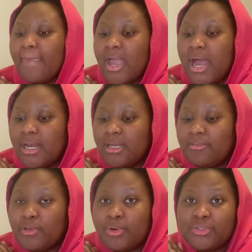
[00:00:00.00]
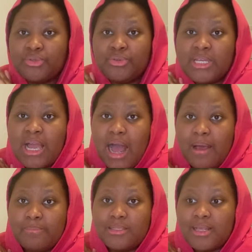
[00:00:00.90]
And if you want to know the
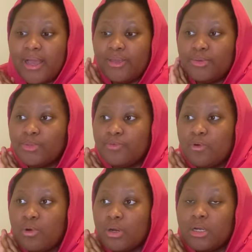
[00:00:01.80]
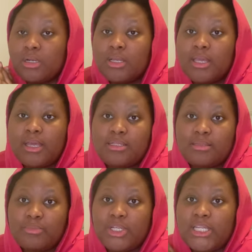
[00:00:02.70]
apps I use for
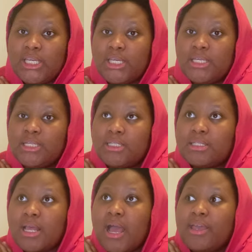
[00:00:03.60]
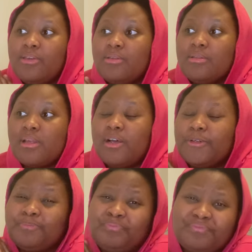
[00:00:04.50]
getting money, is I use
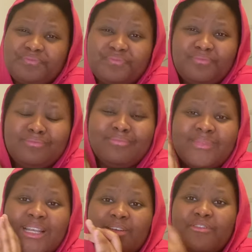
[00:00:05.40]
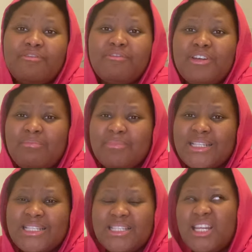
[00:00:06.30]
Remitly,
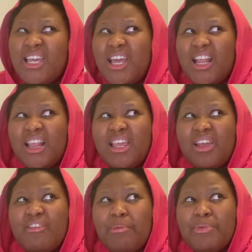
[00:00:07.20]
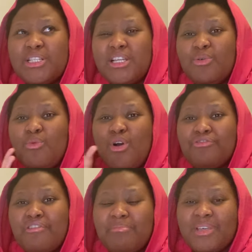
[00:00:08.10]
I think Remitly,
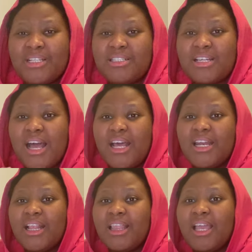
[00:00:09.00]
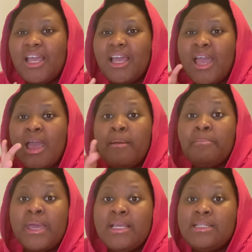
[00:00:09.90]
World Remit, and I think
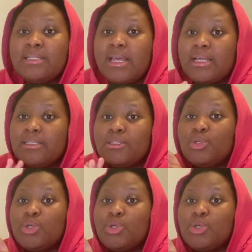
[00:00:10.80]
Payson.